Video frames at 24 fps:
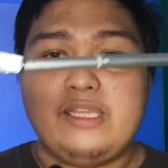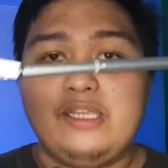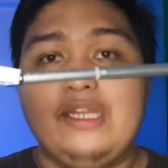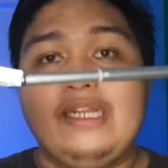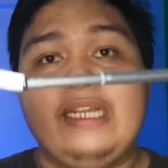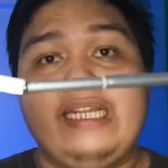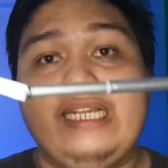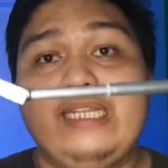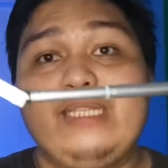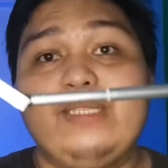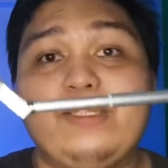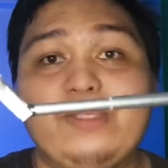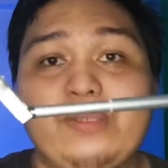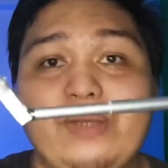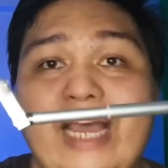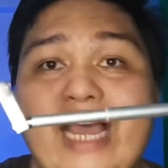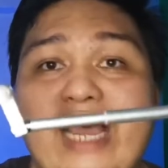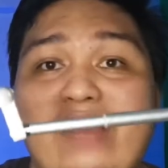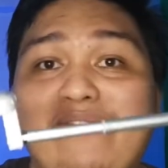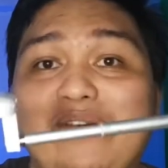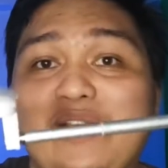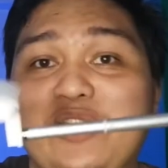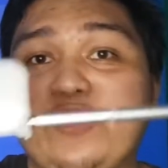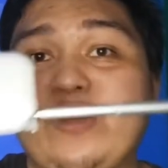you need to
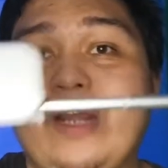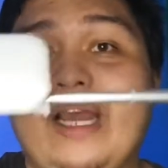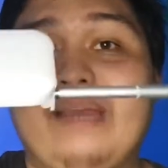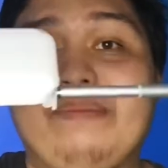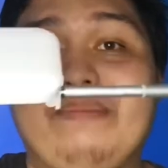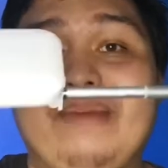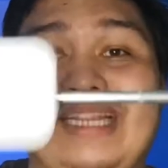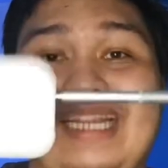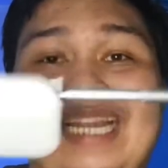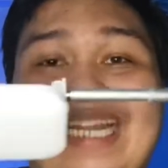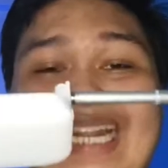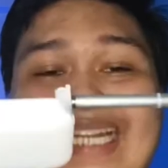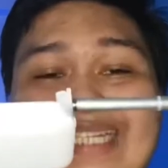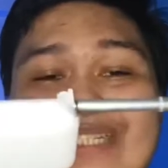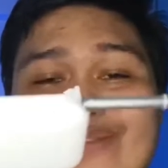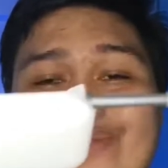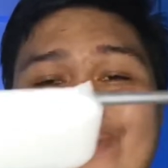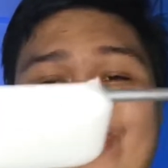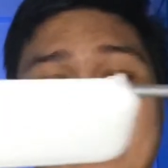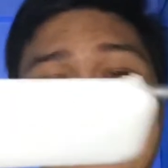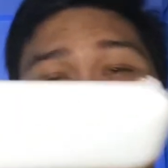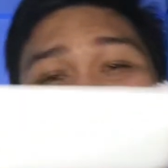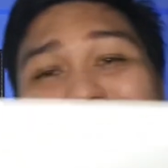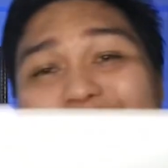have a tripod that has
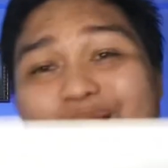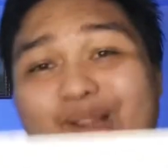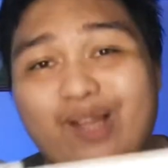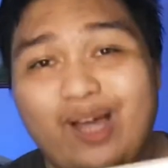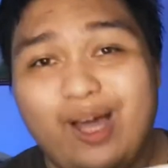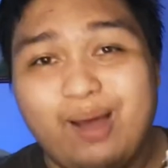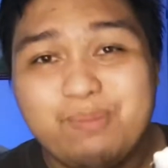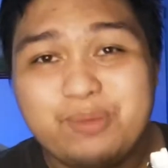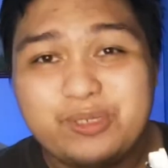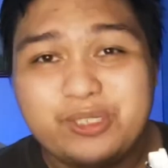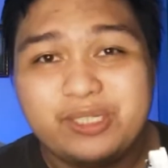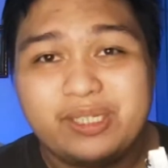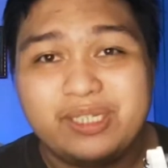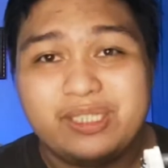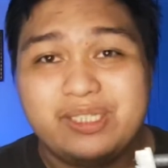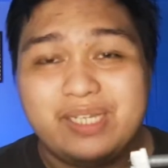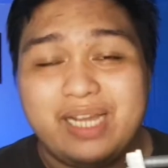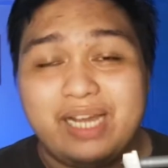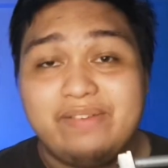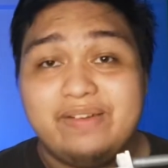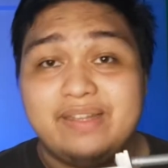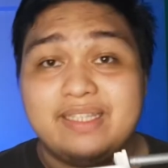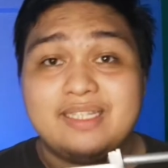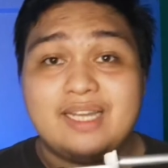a vertical option
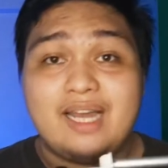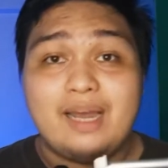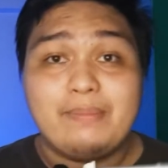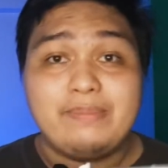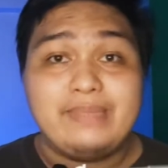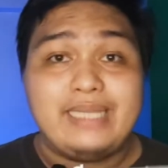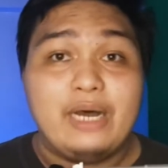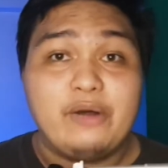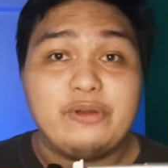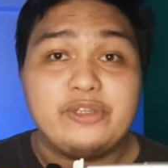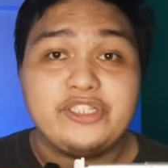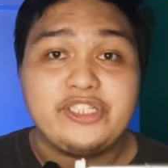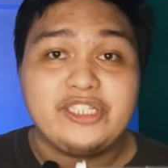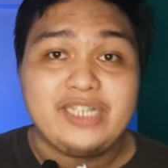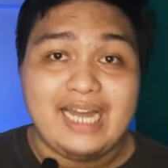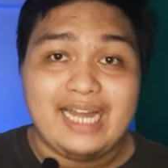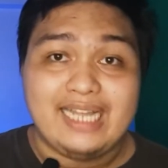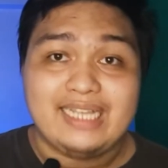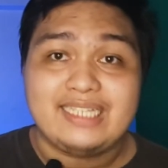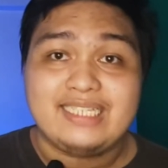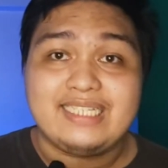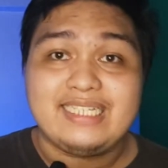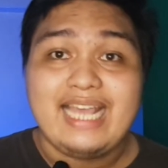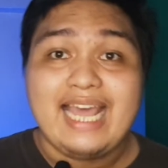to have a top-down
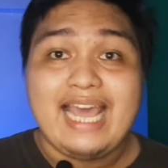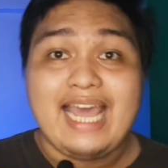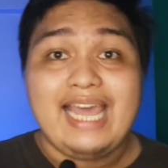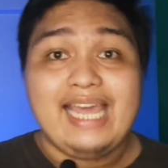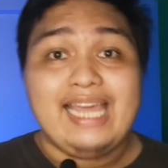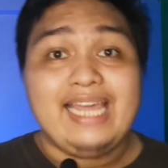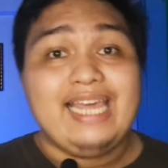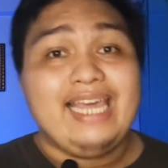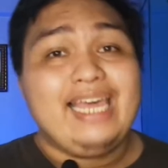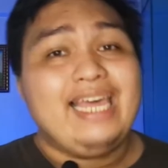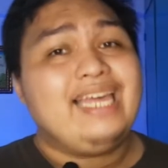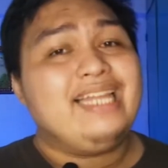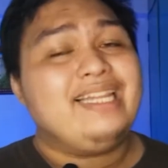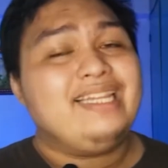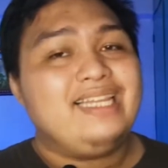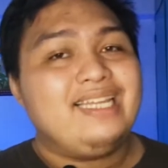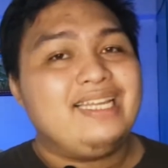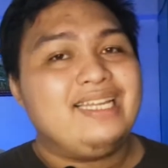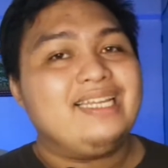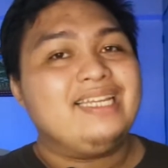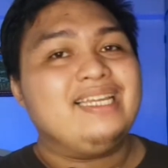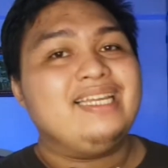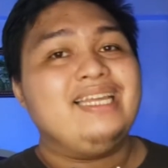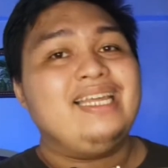shots.
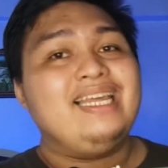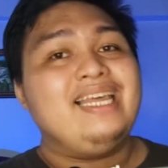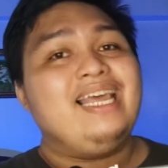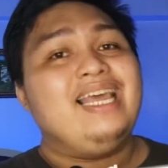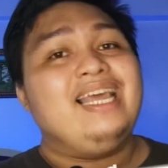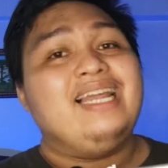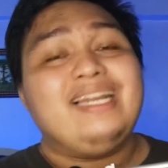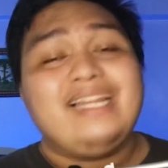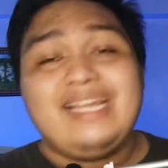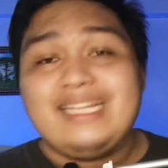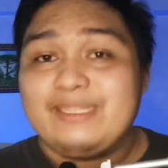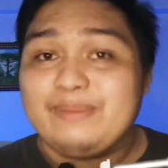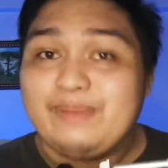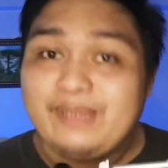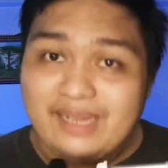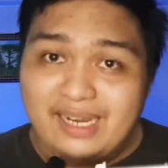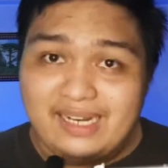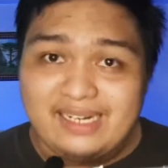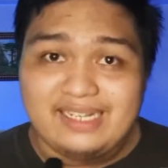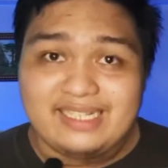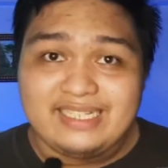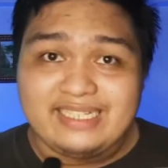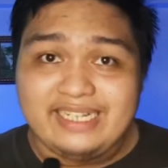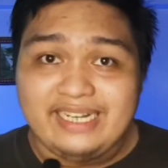And let's be
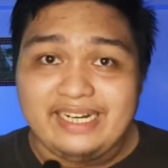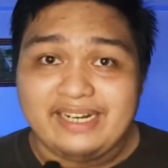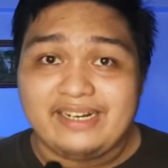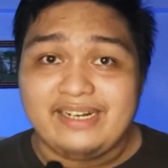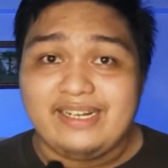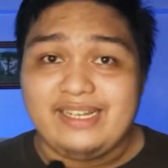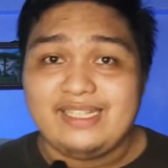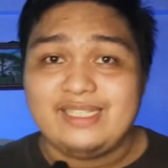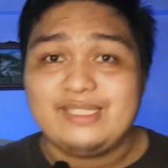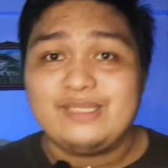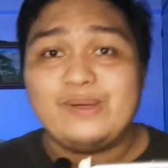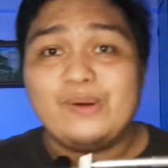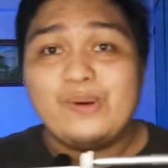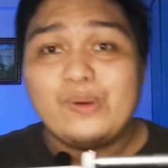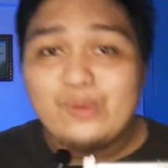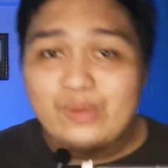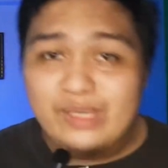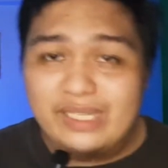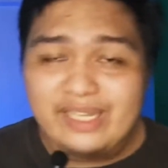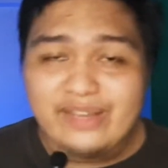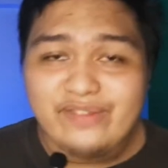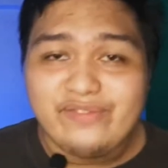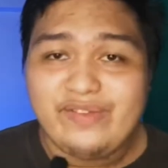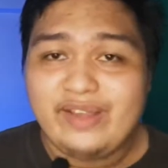honest here, it's
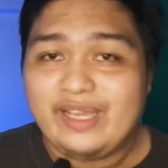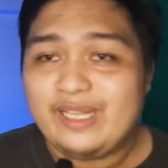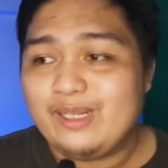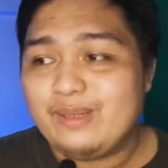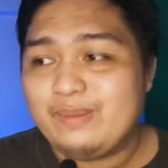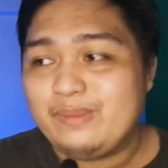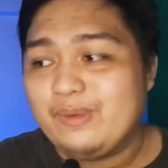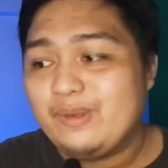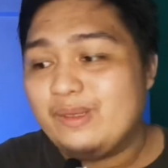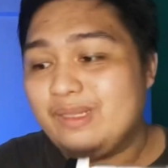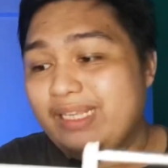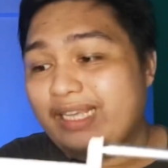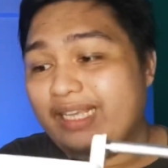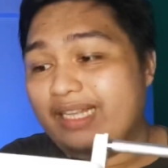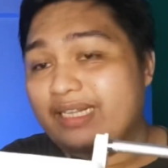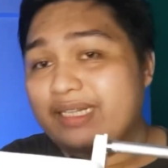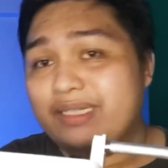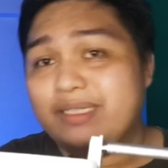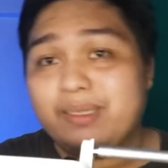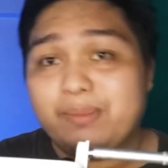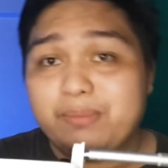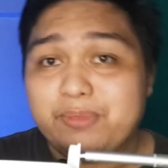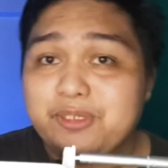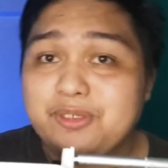only available
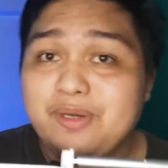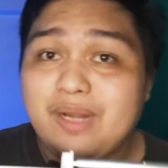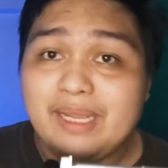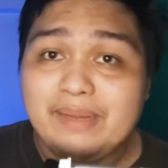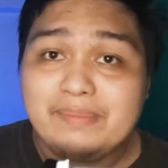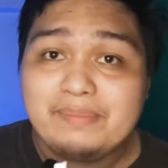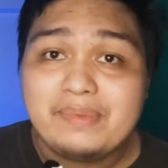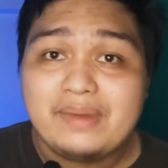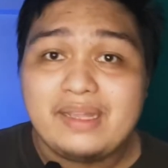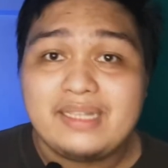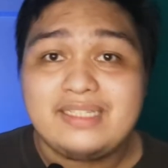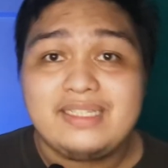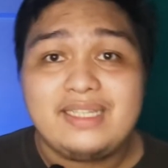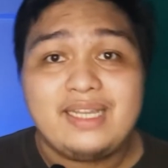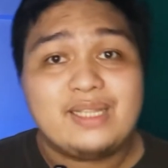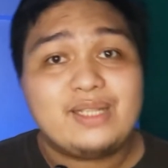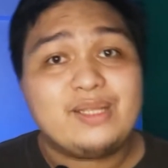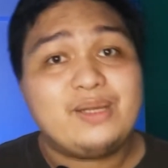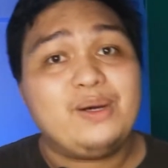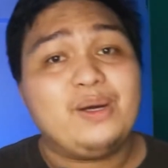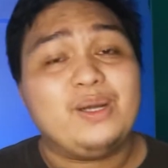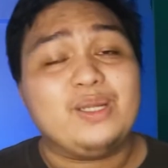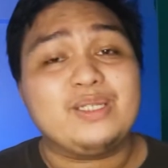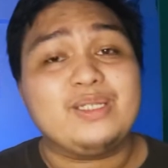in some tripods
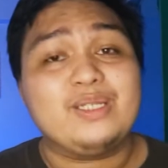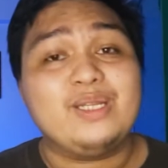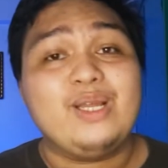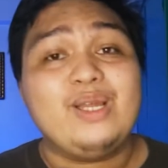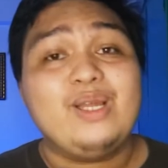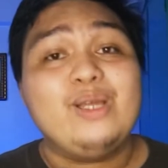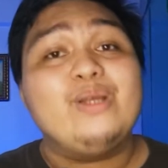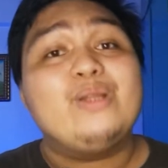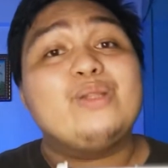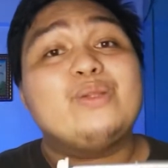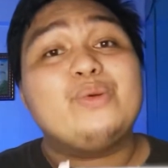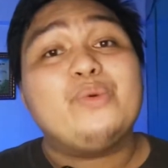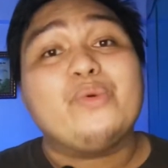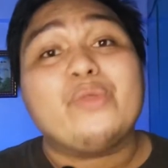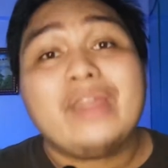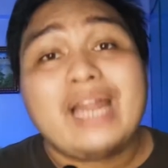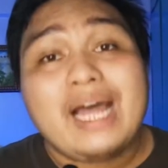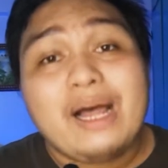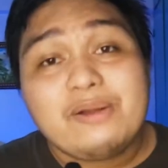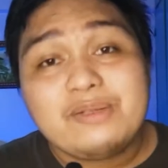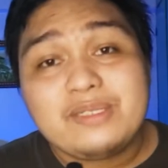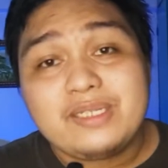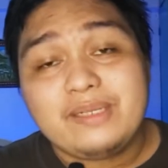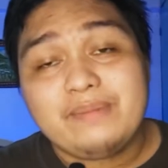that cost
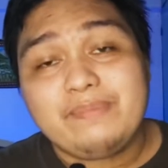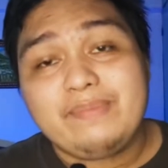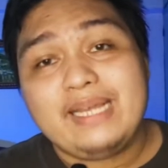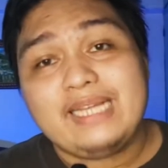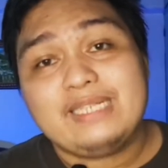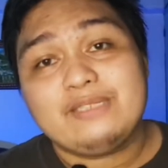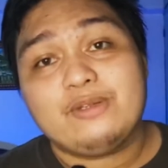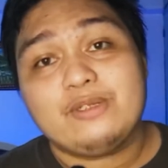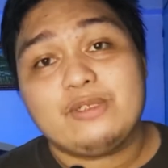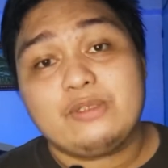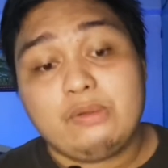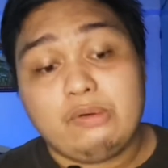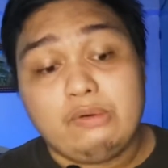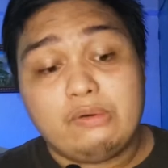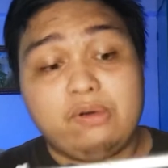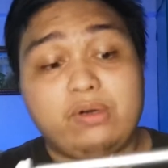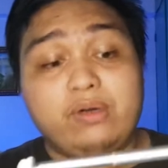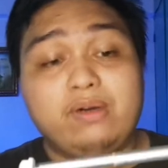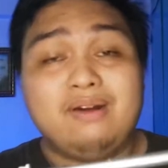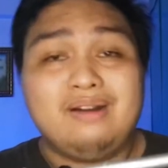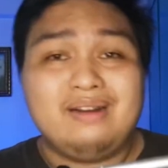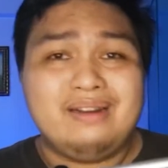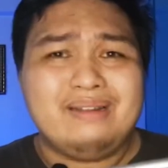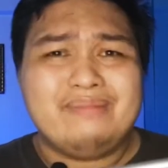2,000 pesos
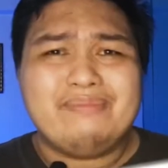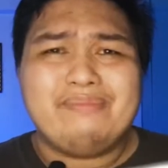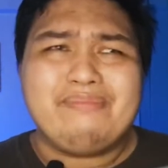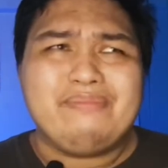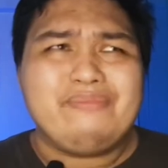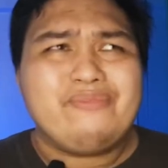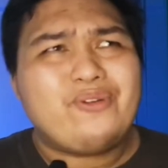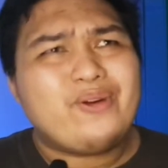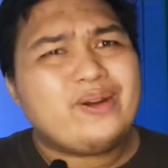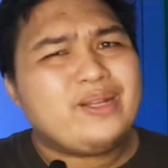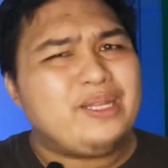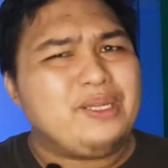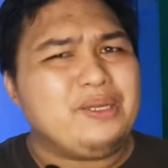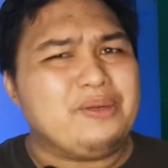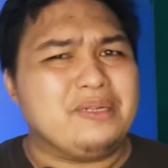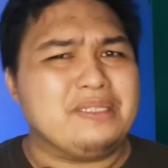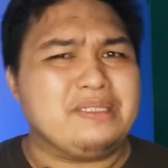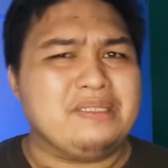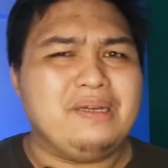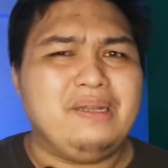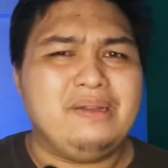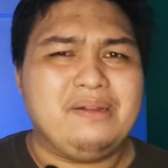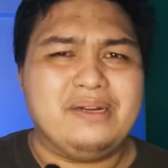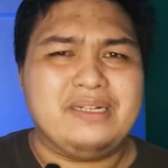or $40,
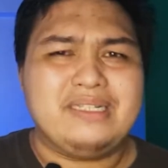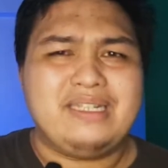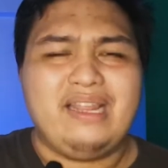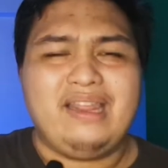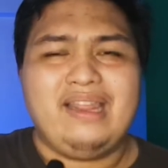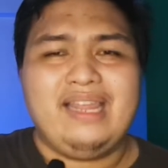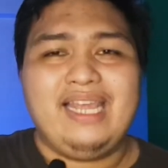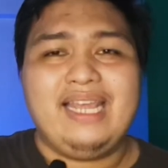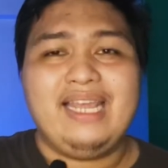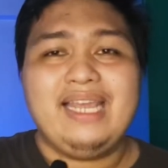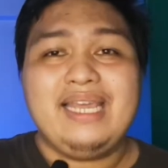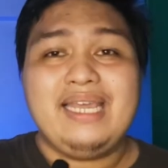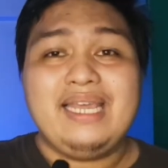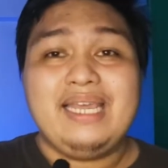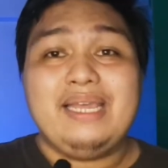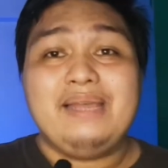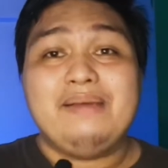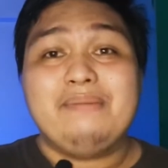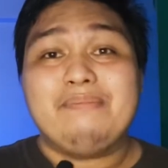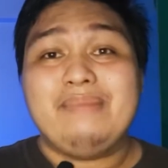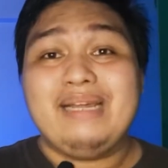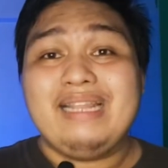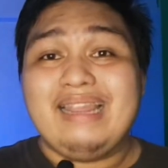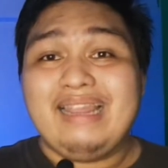I think.
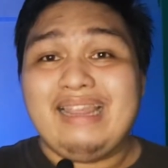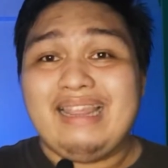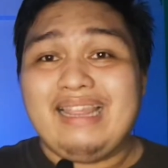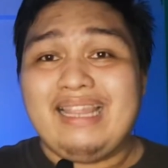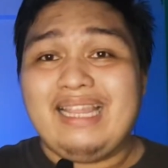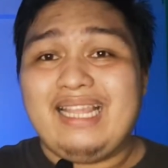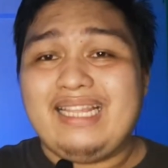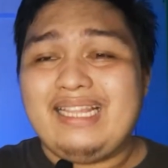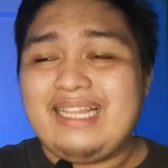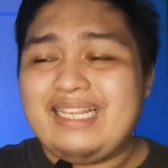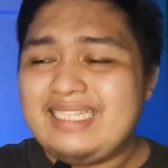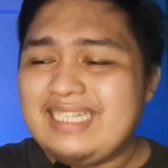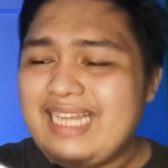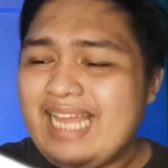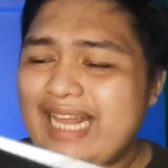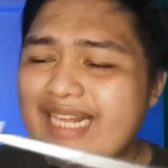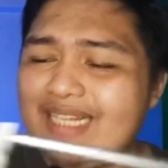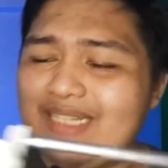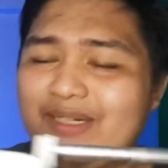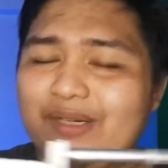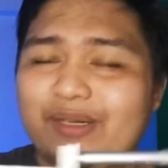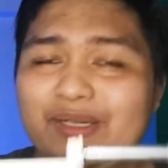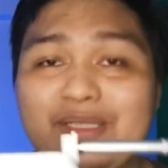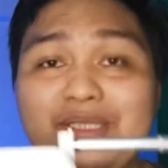But this
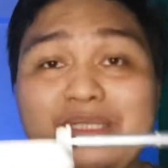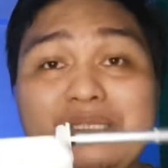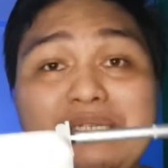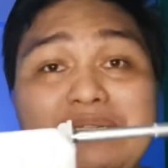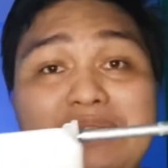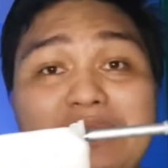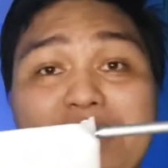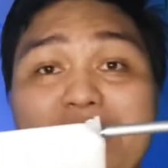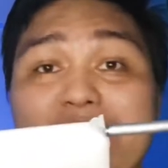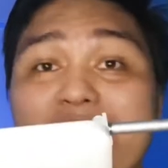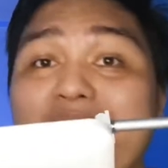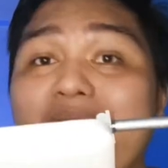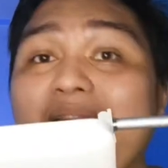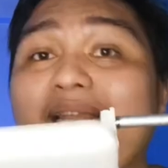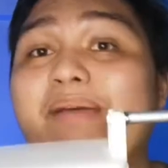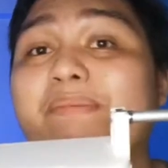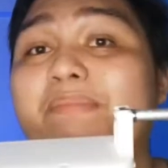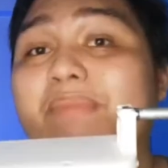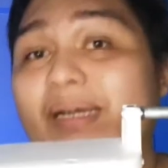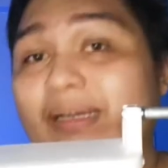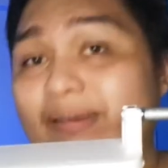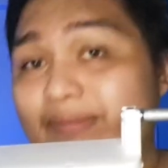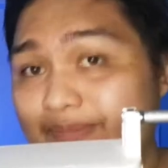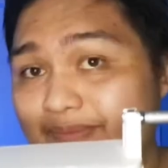answers your
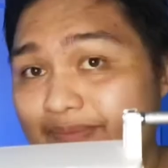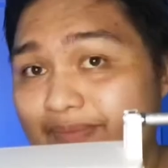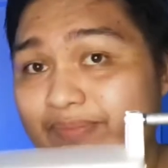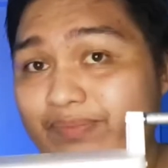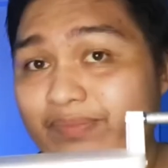dilemma.